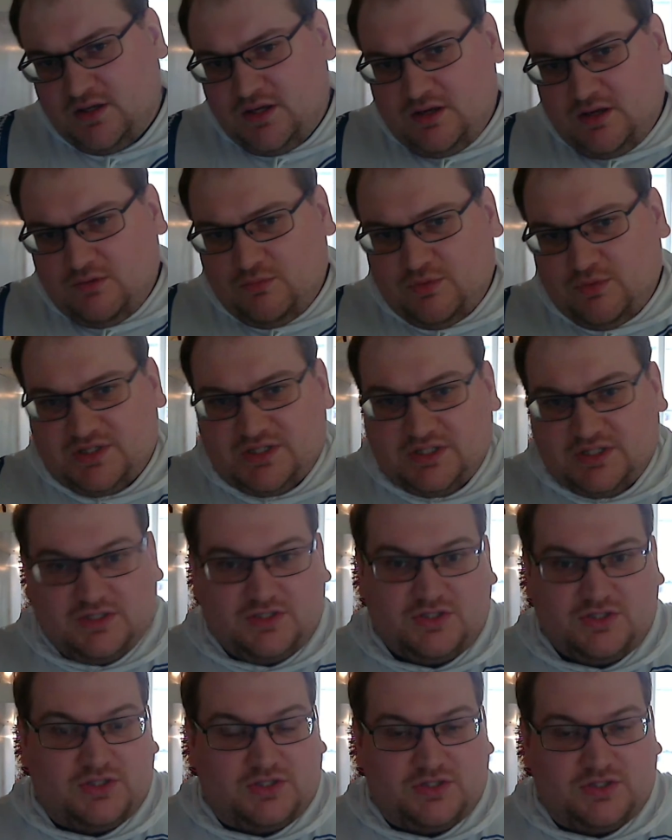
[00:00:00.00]
which
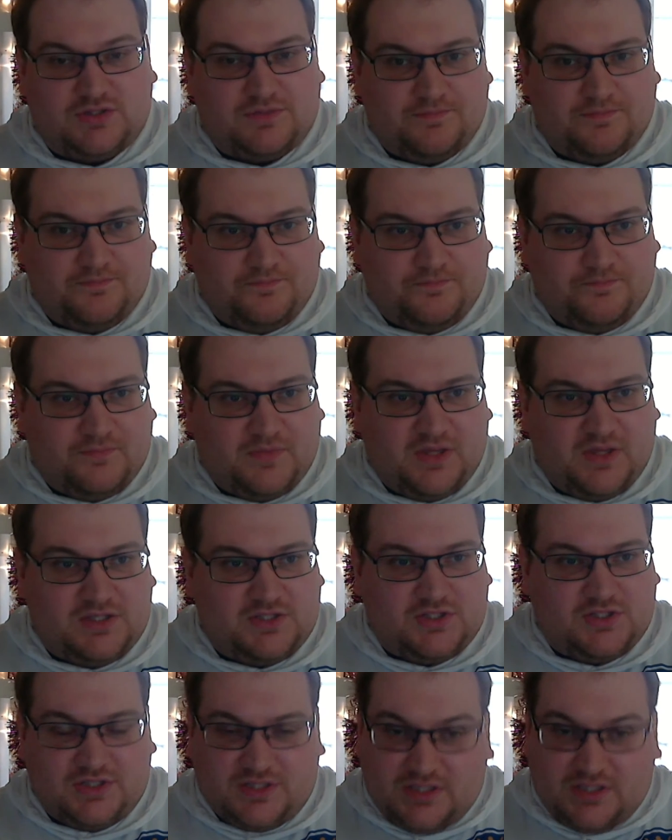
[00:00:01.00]
is just
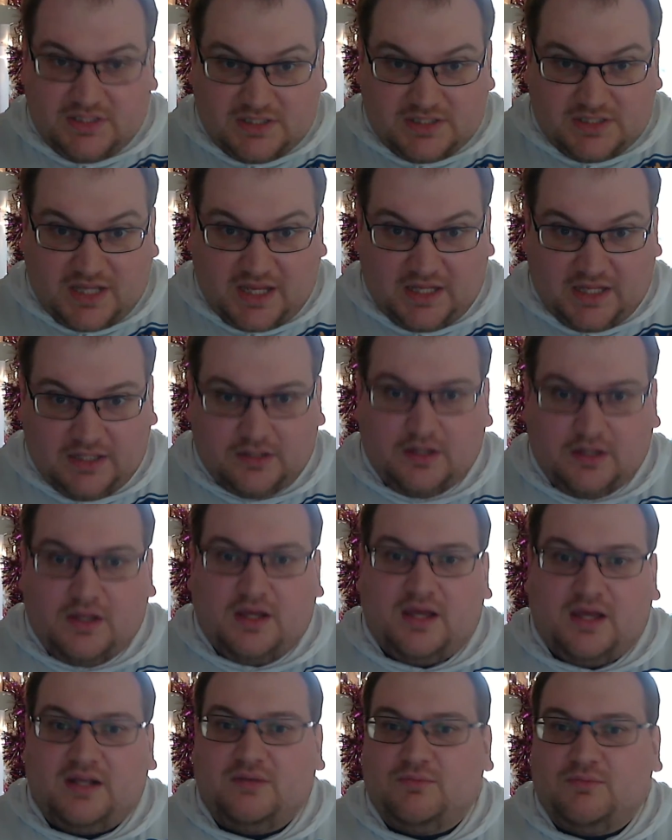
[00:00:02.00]
insane.
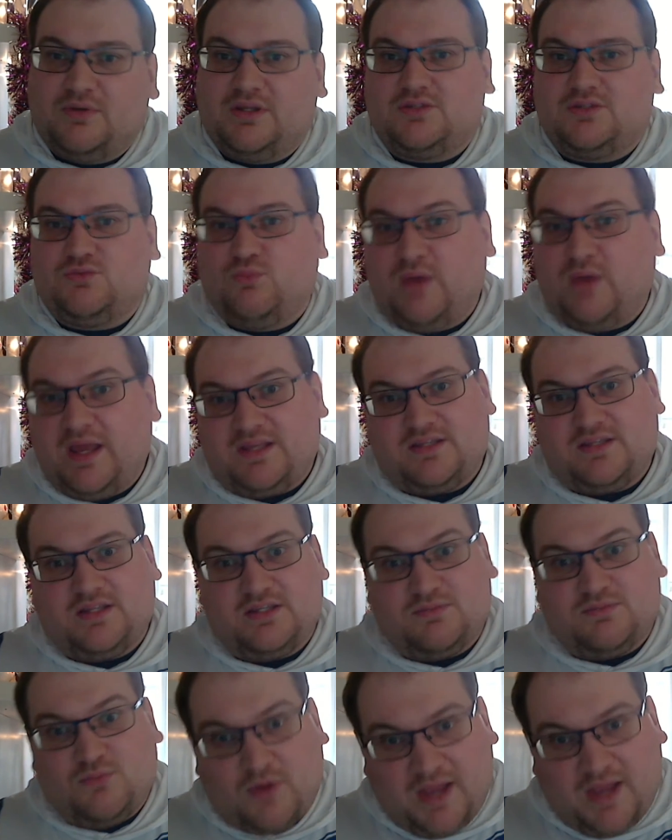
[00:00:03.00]
And then when it's wet,
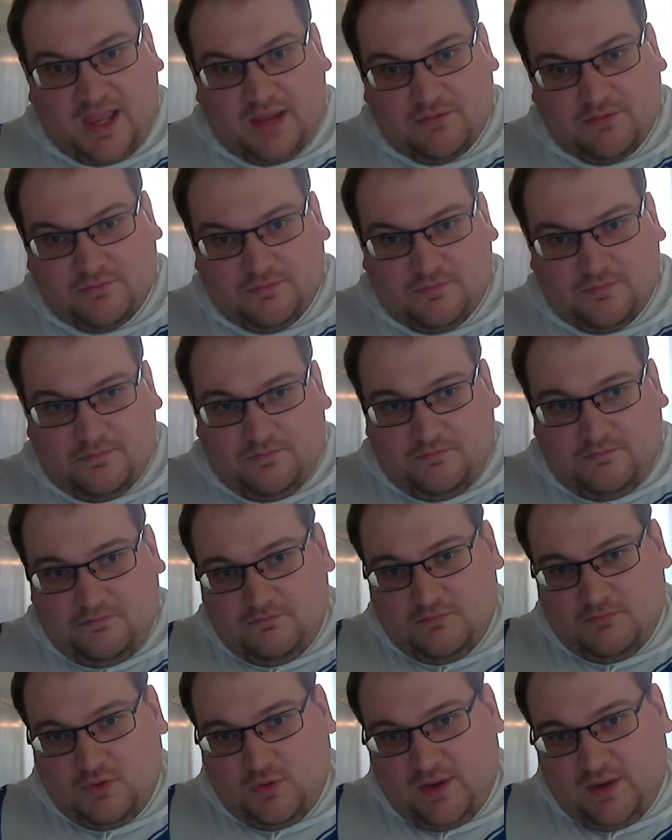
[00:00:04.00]
there's more air
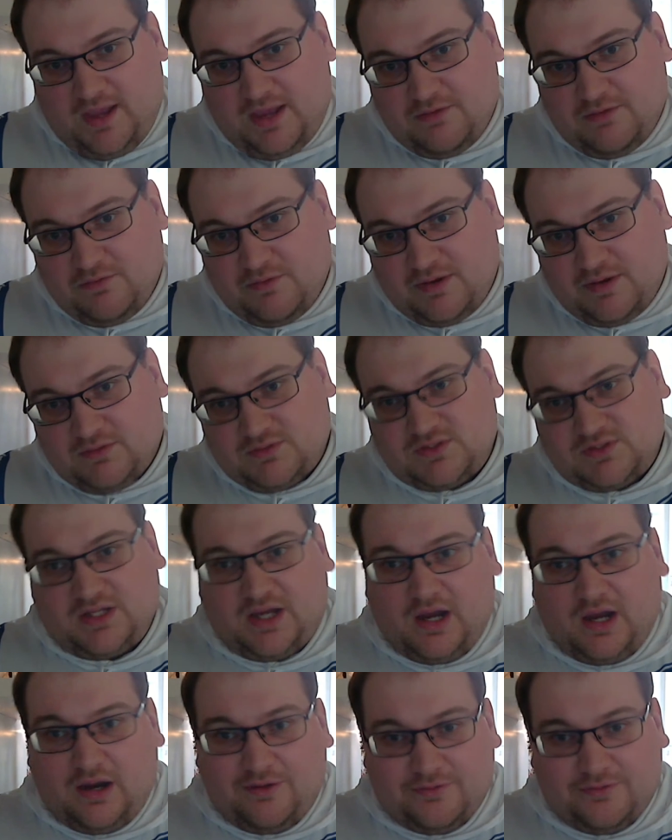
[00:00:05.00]
around, so the
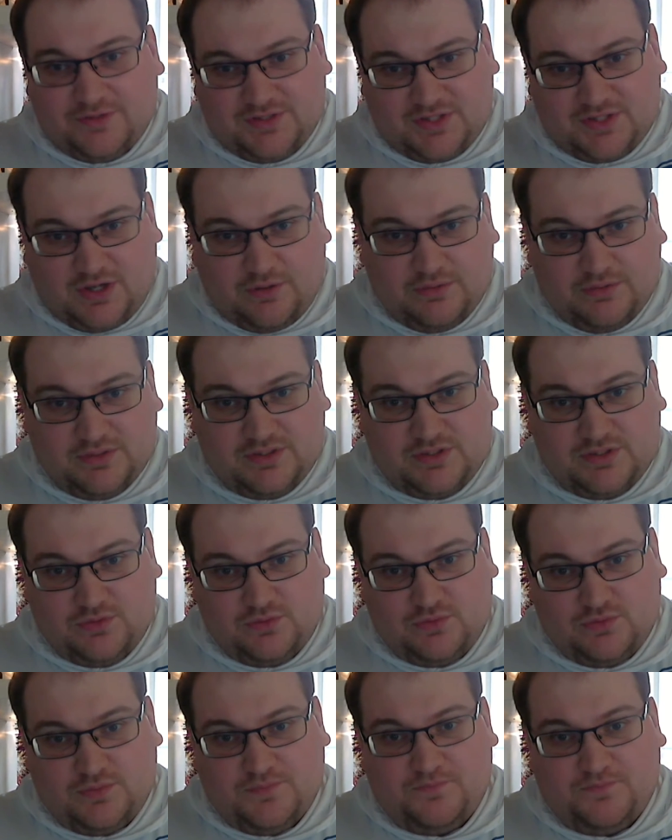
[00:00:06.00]
car is going
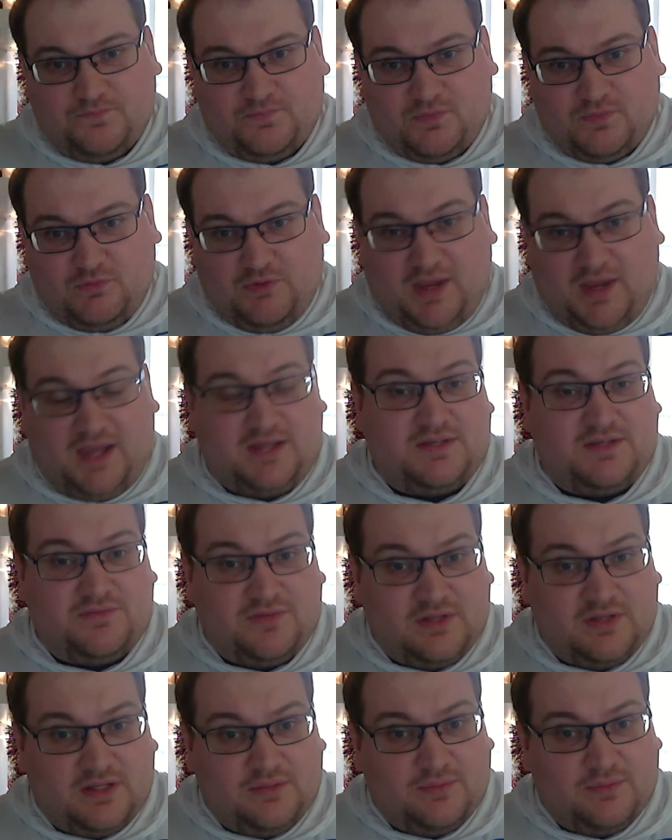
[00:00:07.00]
to react
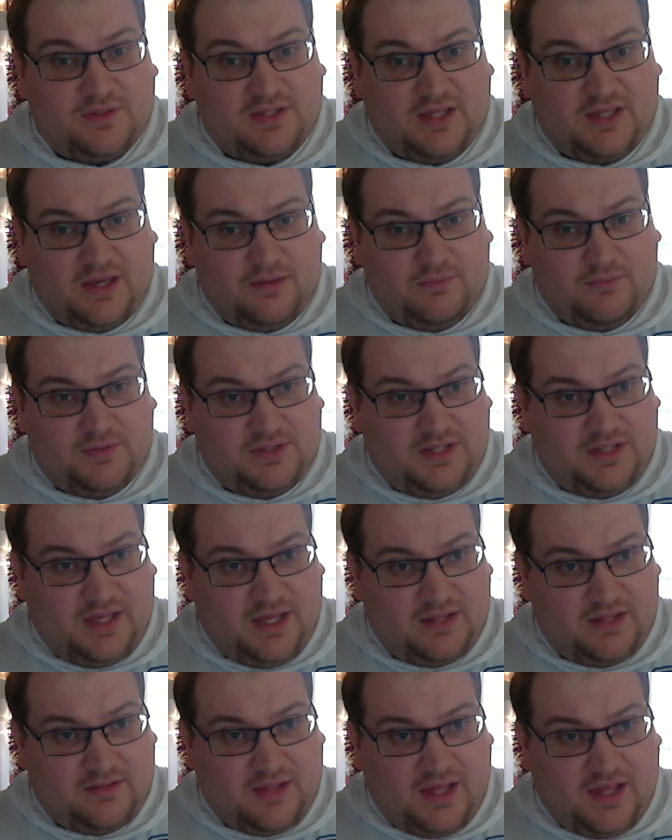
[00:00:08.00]
differently with the
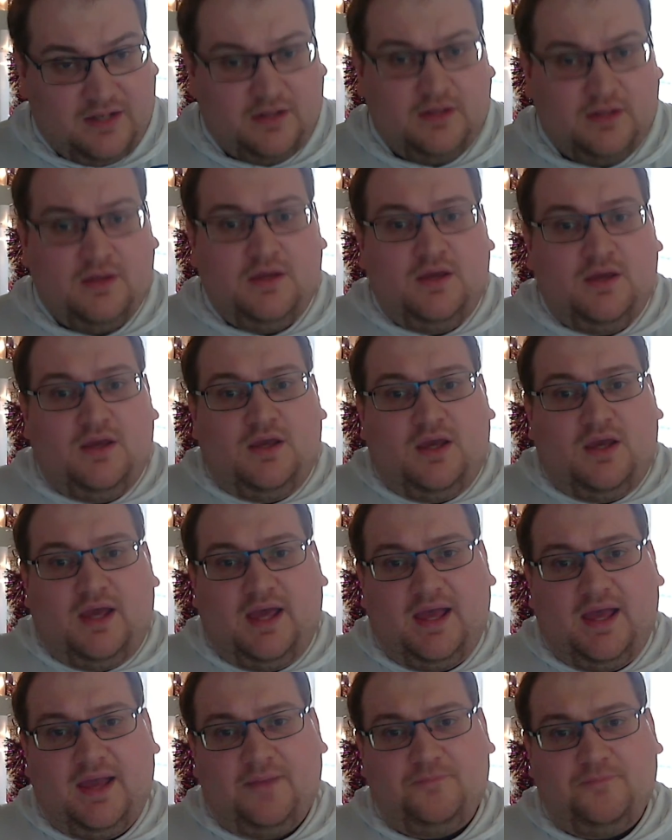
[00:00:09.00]
air. Then
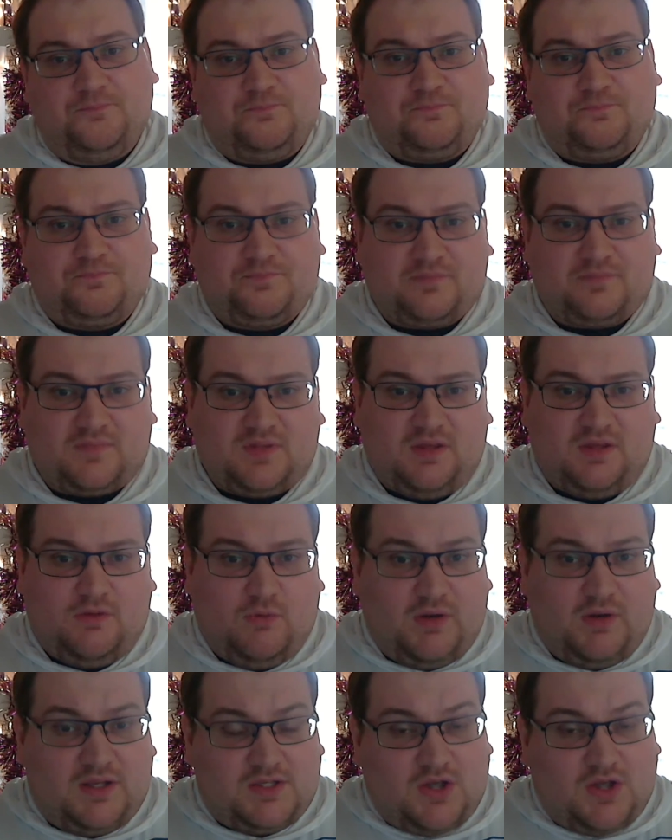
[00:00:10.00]

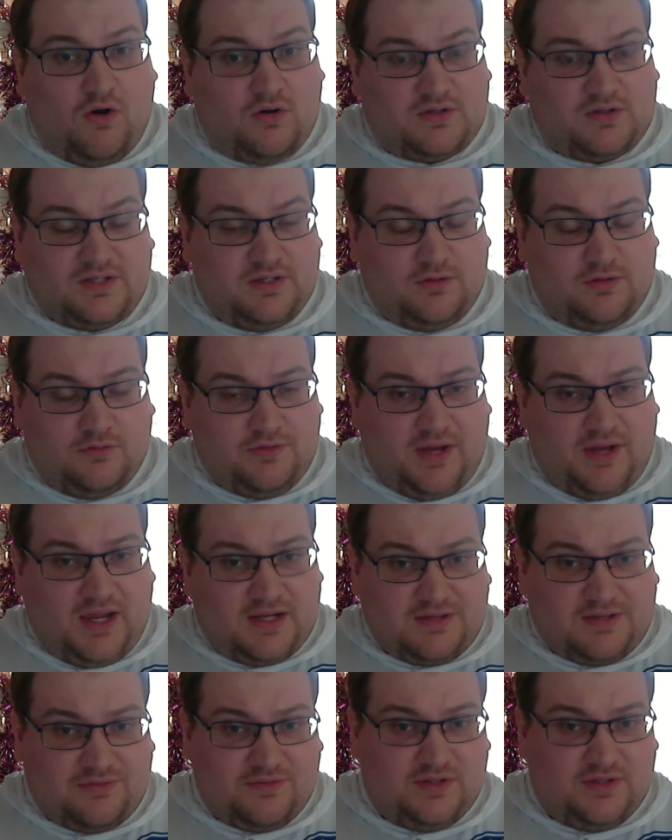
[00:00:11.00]
when it's hot, it'll
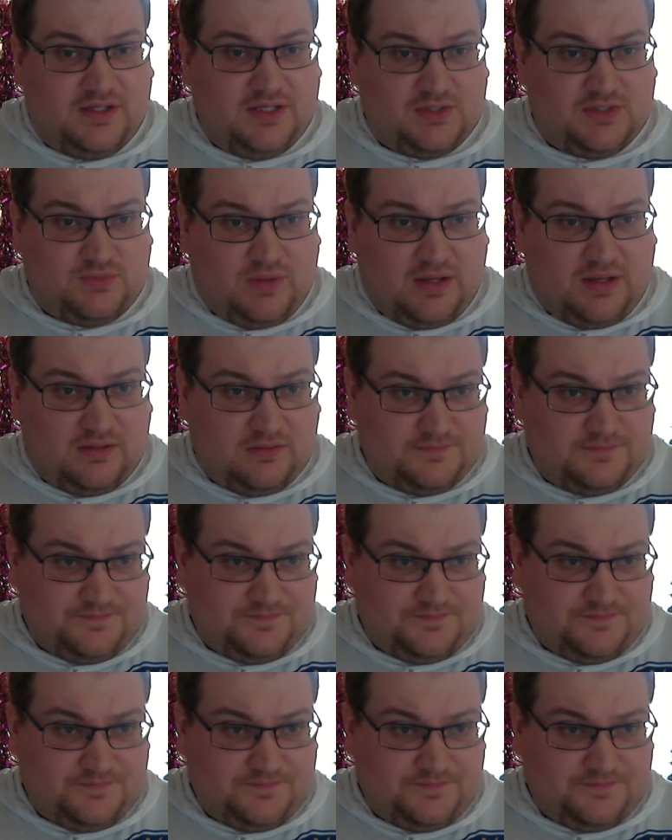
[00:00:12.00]
react differently as well.